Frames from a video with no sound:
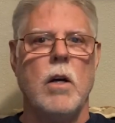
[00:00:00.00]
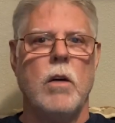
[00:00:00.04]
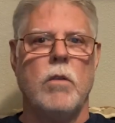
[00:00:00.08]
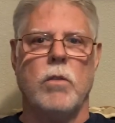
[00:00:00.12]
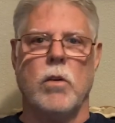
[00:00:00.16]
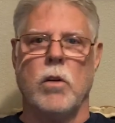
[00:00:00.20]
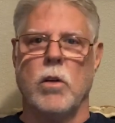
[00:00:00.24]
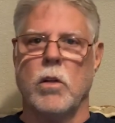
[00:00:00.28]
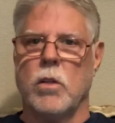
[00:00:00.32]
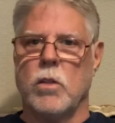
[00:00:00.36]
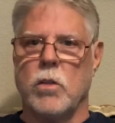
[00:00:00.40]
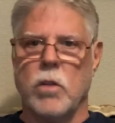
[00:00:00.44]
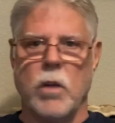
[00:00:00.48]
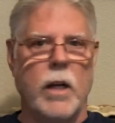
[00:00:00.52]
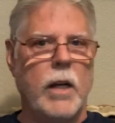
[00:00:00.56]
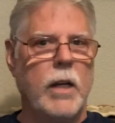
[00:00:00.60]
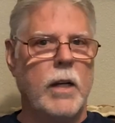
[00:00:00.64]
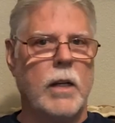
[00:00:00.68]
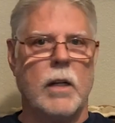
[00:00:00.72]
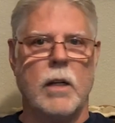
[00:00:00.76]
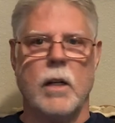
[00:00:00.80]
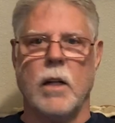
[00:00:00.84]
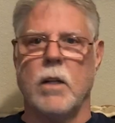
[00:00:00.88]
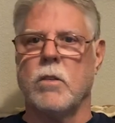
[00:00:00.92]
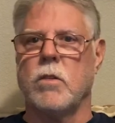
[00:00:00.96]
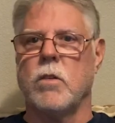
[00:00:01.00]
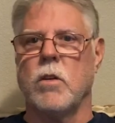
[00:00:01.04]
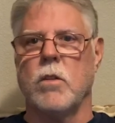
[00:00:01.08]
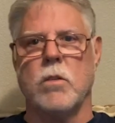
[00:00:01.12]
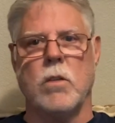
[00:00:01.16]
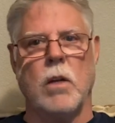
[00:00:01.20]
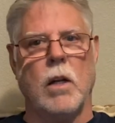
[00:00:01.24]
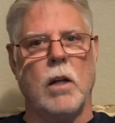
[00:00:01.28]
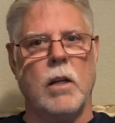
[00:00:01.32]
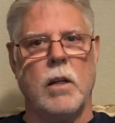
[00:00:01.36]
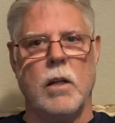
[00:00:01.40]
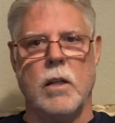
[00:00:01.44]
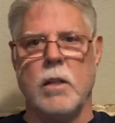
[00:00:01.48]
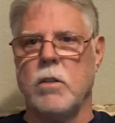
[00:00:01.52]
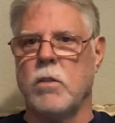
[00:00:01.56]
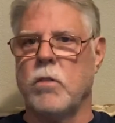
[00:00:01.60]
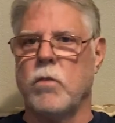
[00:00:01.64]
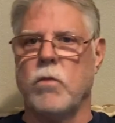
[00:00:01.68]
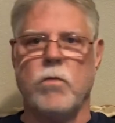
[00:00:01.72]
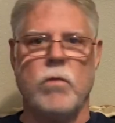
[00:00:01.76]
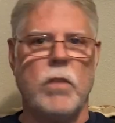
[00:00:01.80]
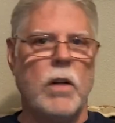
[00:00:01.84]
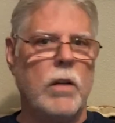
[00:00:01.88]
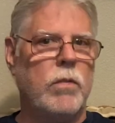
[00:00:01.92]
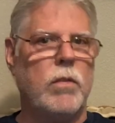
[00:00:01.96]
for a trade unless there's at least
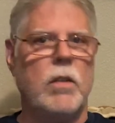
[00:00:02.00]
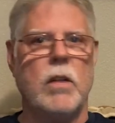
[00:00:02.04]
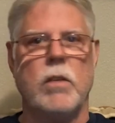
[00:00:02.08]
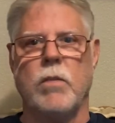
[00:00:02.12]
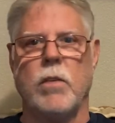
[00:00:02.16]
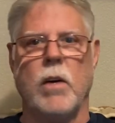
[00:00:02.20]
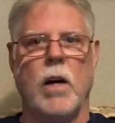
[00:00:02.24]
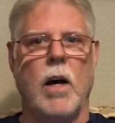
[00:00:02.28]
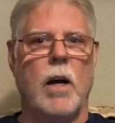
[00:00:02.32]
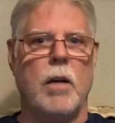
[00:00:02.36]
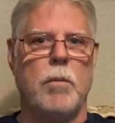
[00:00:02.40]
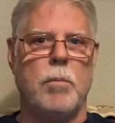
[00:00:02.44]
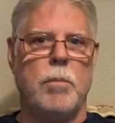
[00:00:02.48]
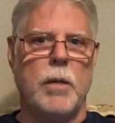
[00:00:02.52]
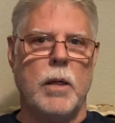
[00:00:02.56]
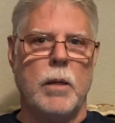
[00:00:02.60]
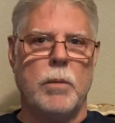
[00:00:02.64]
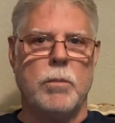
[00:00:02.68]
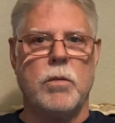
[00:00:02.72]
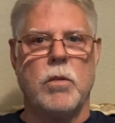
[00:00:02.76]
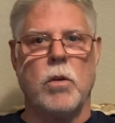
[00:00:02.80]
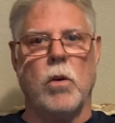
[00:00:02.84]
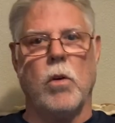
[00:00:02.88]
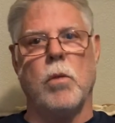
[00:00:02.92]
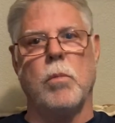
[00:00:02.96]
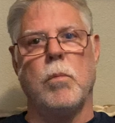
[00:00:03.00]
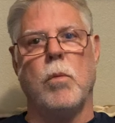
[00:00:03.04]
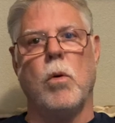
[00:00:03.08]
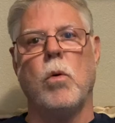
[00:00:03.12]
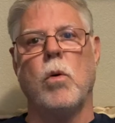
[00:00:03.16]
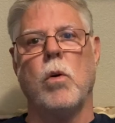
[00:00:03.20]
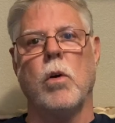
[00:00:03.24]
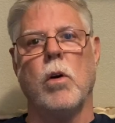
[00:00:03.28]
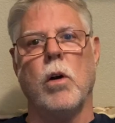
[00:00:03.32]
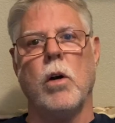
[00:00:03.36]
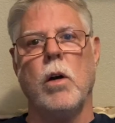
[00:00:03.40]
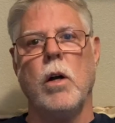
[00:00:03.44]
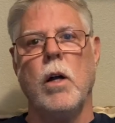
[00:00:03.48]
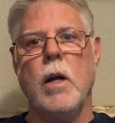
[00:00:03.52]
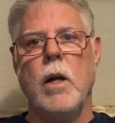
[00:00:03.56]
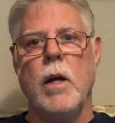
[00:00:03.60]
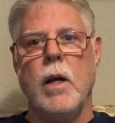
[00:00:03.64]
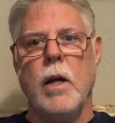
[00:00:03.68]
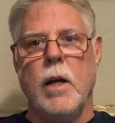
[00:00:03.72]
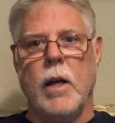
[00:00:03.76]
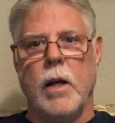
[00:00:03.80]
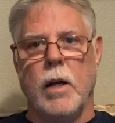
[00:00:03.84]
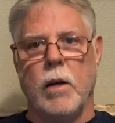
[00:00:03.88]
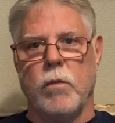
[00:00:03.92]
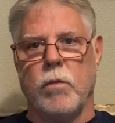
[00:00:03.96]
55 pips or more
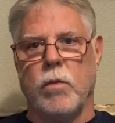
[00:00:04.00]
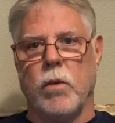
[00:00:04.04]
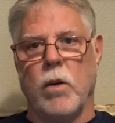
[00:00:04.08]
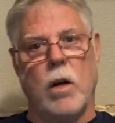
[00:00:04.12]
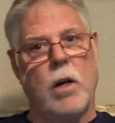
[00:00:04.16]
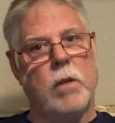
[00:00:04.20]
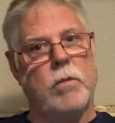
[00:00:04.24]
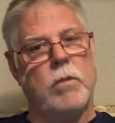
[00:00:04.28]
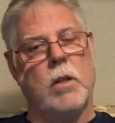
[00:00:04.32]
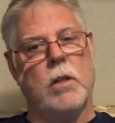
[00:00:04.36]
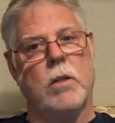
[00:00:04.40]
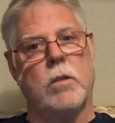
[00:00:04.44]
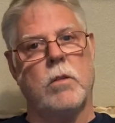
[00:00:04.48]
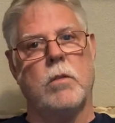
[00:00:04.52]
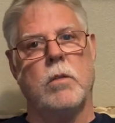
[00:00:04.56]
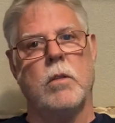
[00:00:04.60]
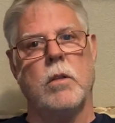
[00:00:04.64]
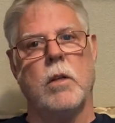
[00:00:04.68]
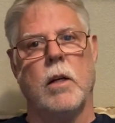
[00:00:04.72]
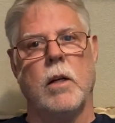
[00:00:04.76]
in front of us.